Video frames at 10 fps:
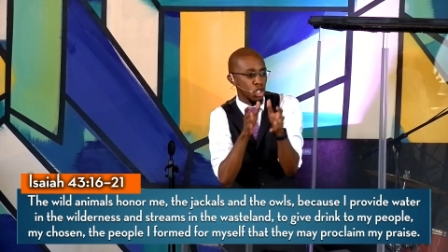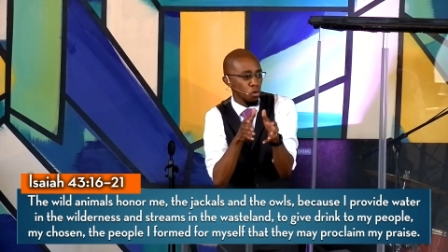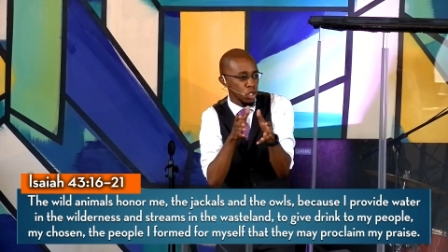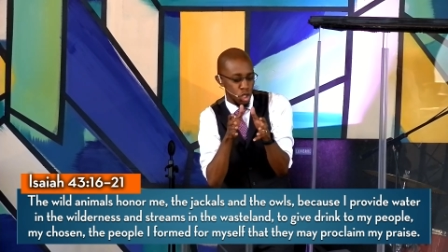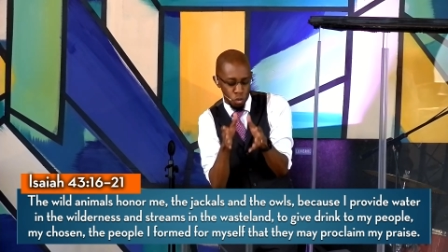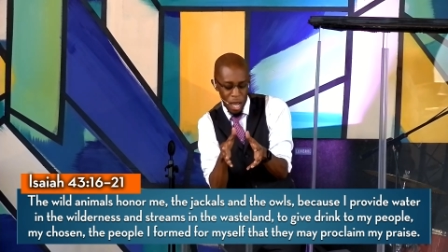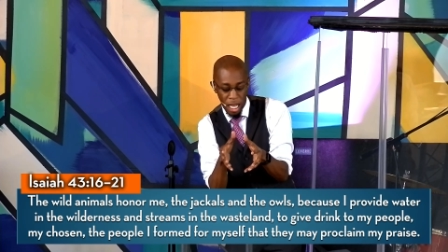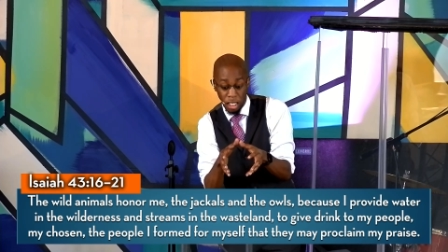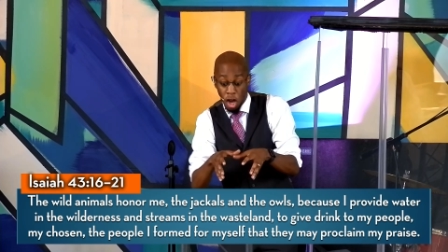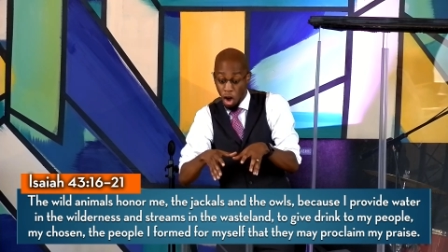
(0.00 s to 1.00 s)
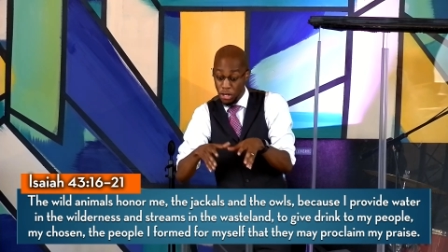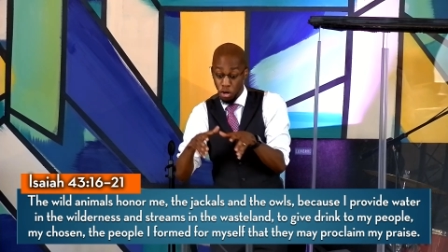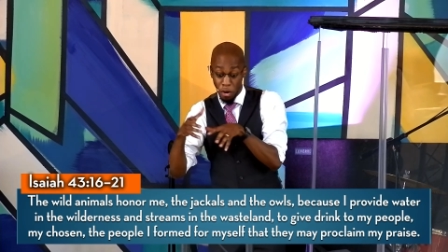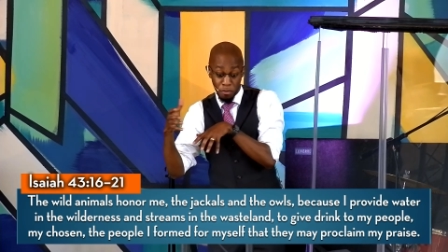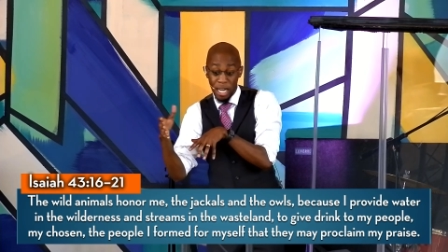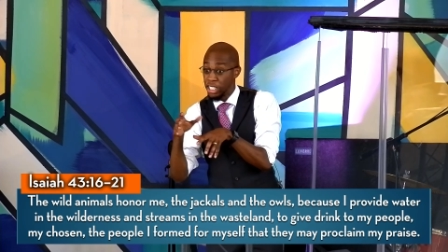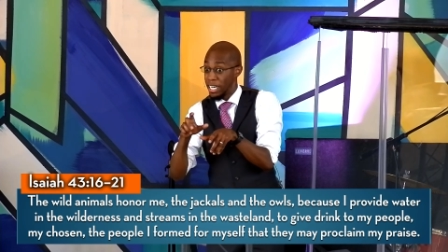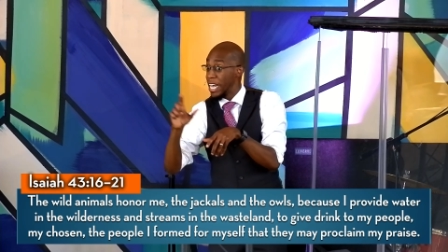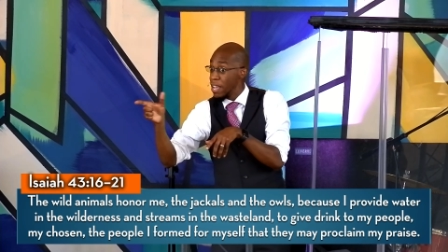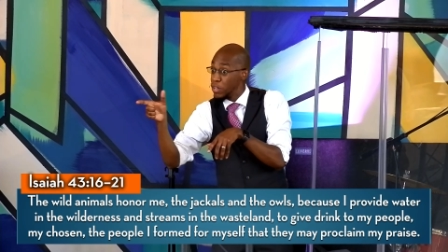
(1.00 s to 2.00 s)
don't dwell on your
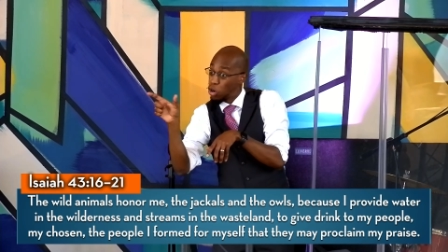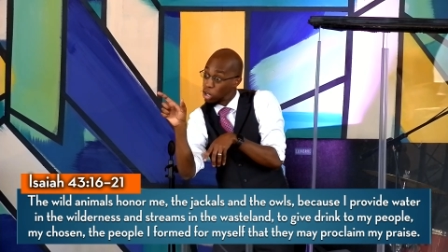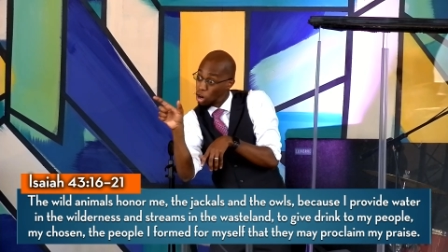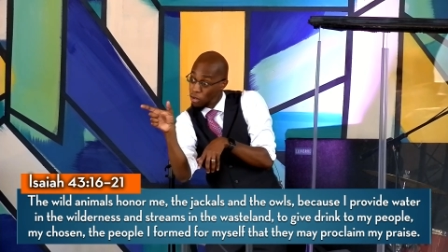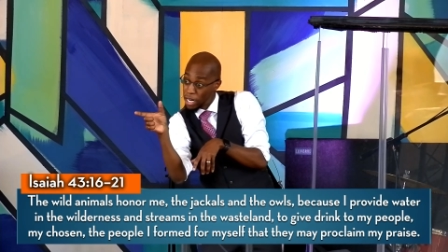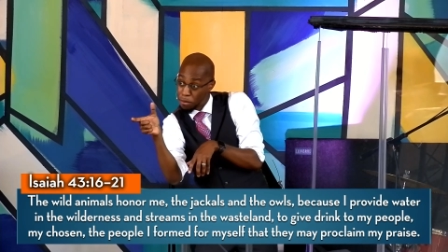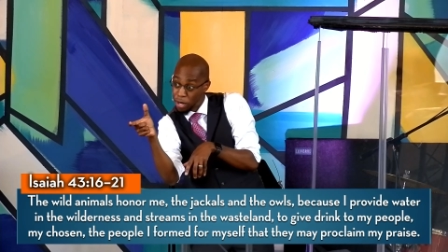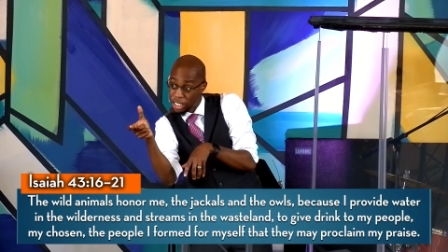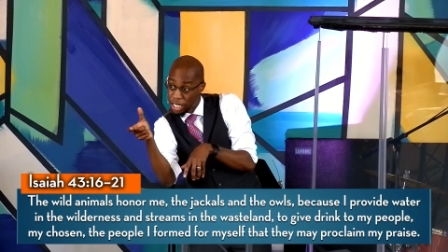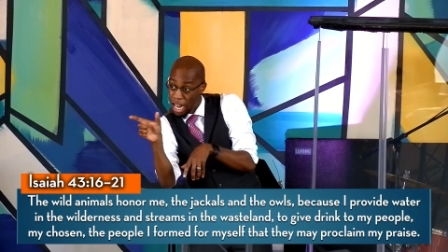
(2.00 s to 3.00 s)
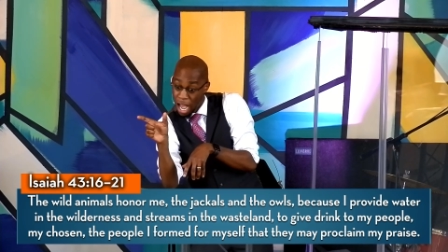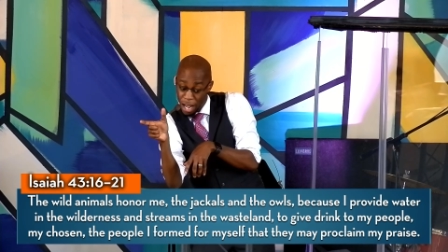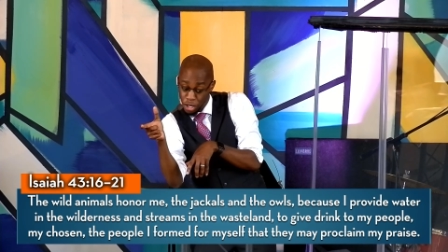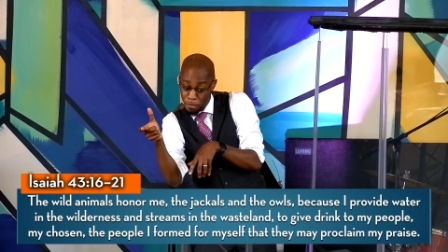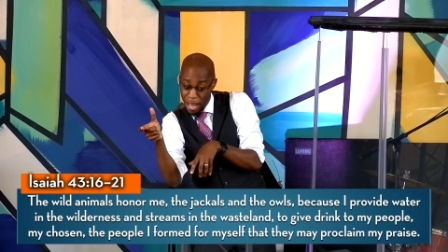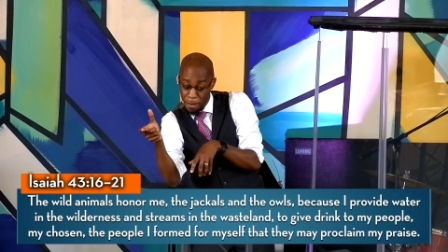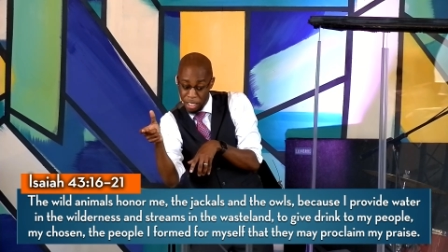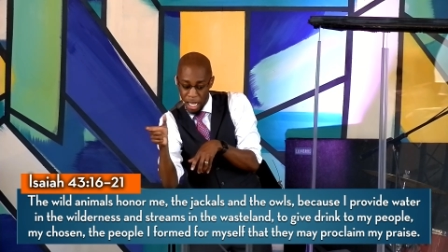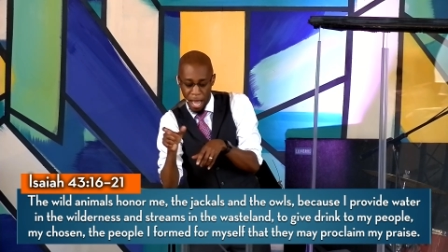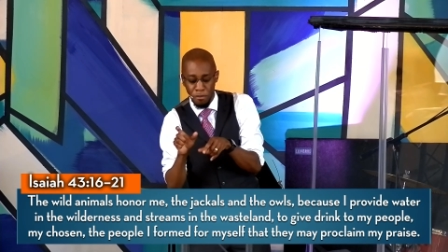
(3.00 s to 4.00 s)
oppression, even your current oppression under
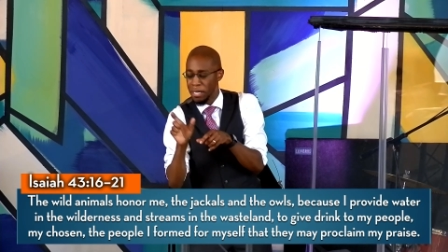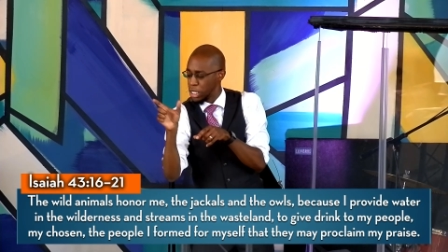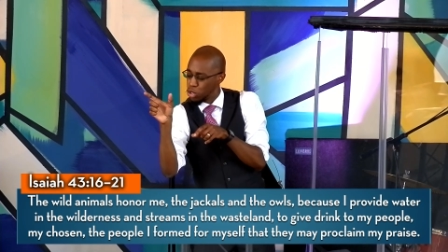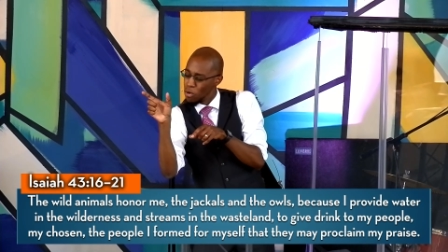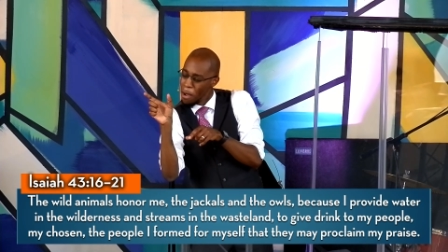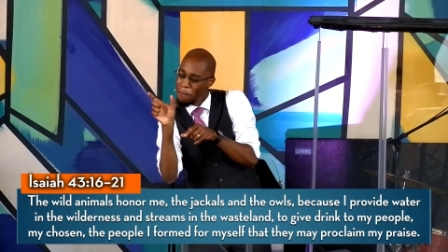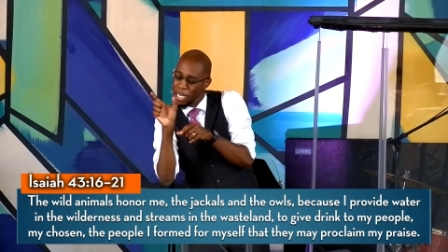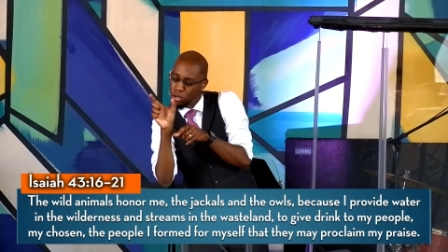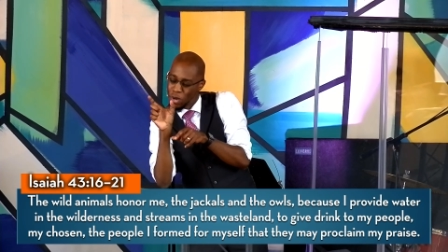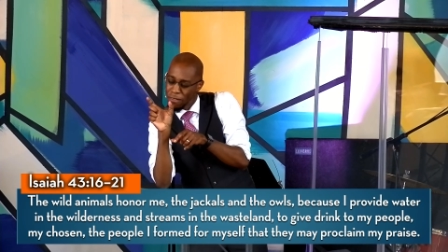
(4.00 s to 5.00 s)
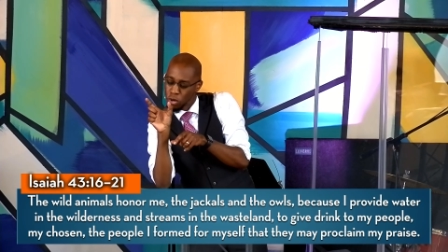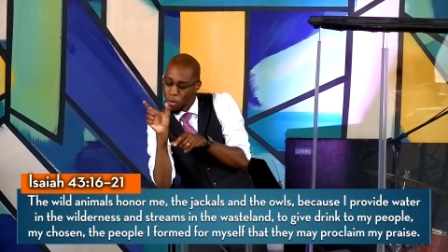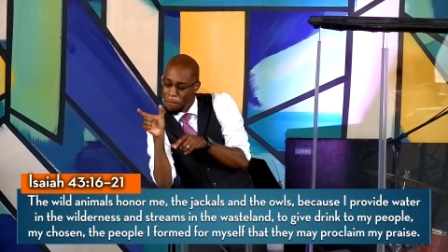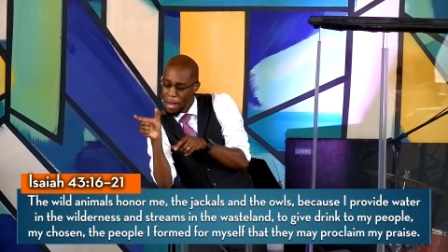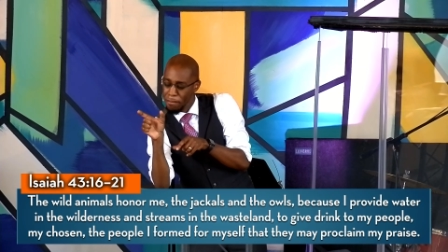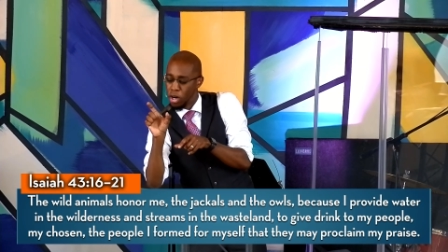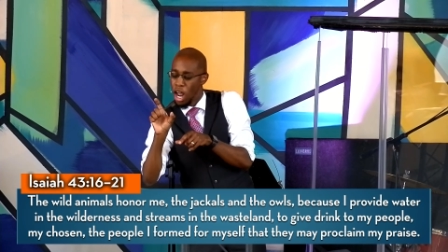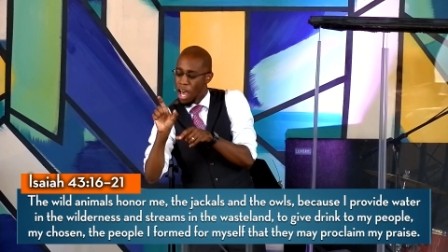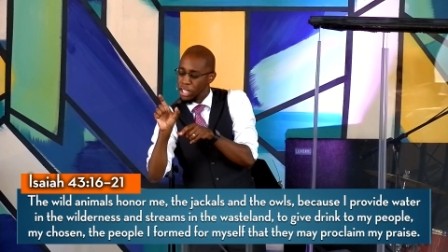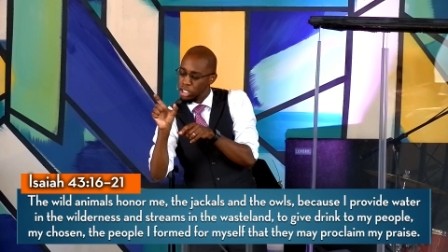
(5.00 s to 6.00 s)
Babylon, because, you, because we have to remember
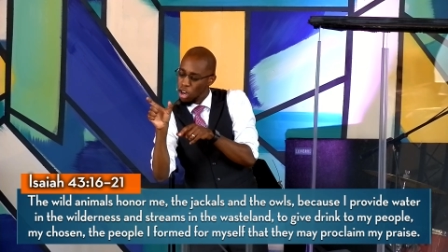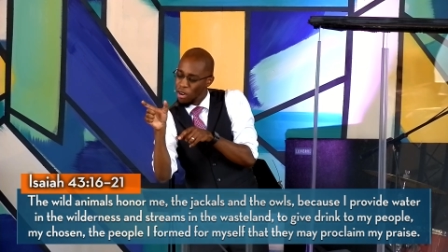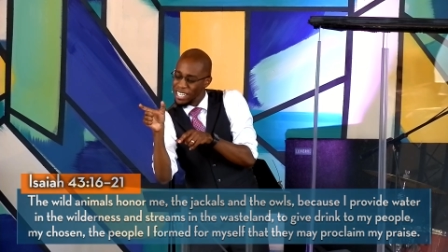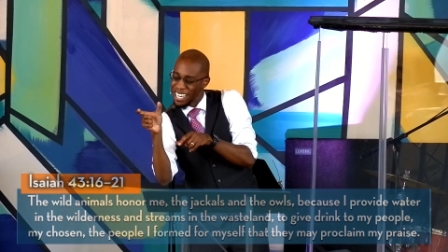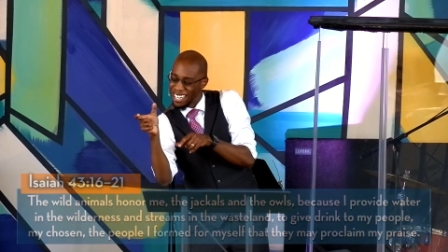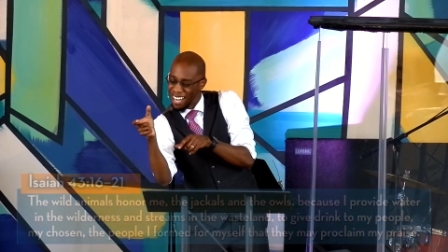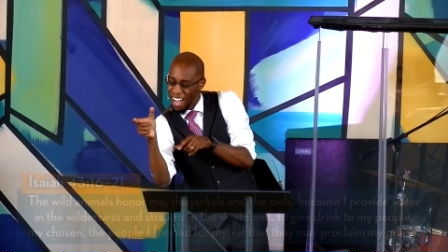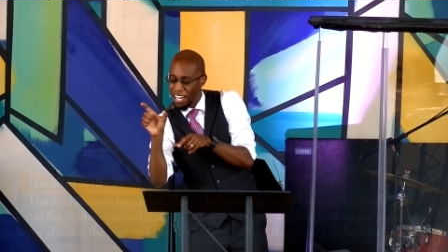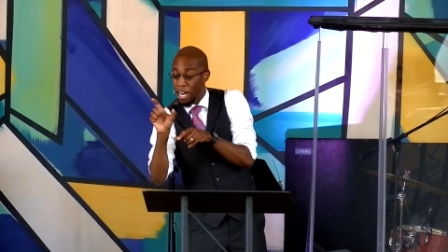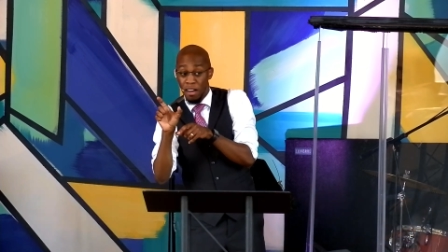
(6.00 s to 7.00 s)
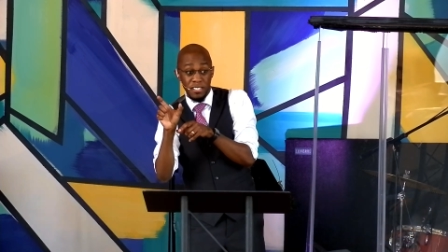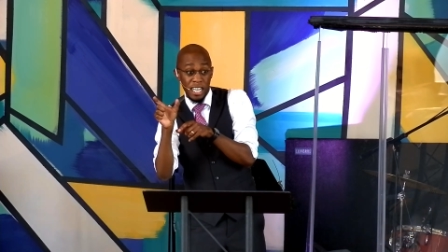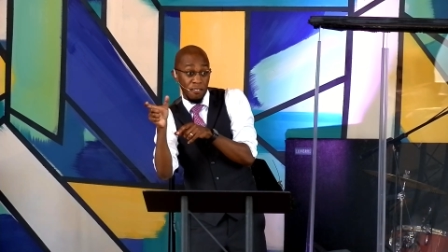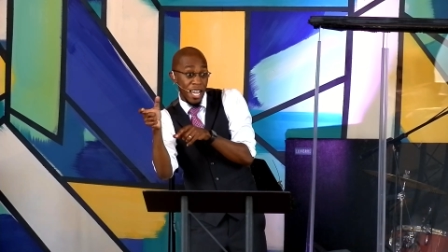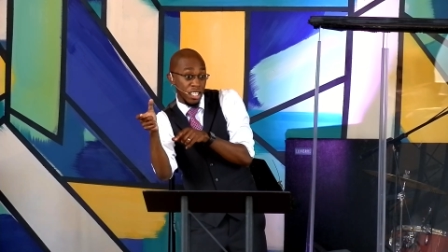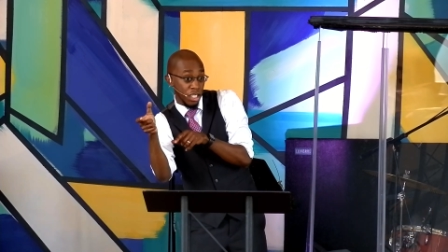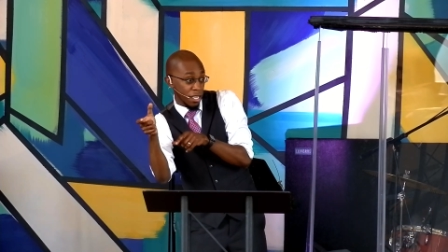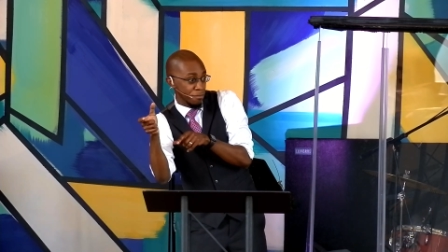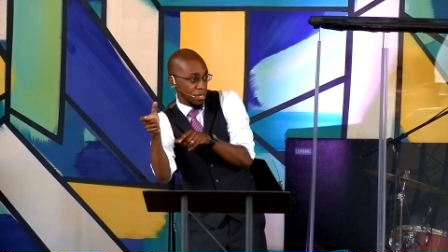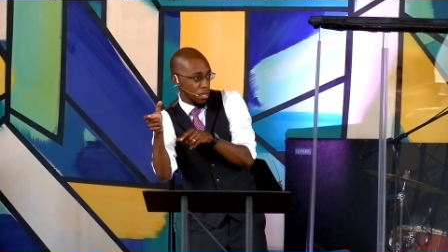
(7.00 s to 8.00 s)
the Lord is a God of
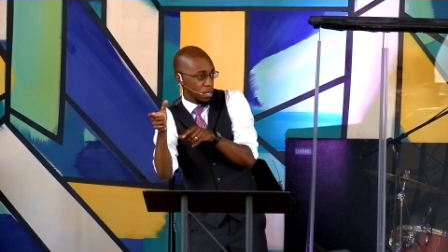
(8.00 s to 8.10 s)
salvation,